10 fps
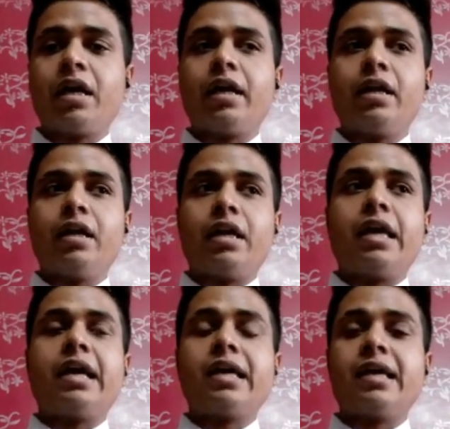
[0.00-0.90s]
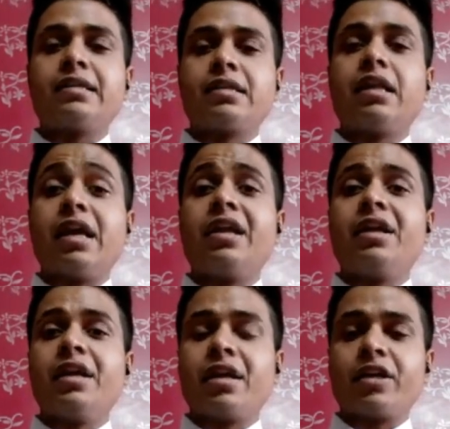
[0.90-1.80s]
and AISL Air
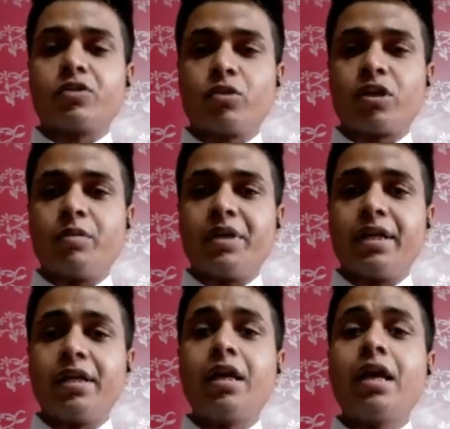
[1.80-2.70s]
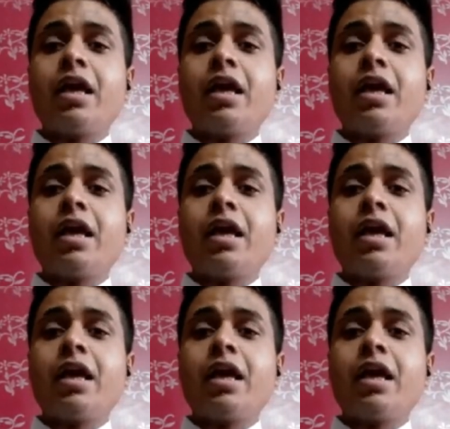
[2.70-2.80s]
India Transport Limited,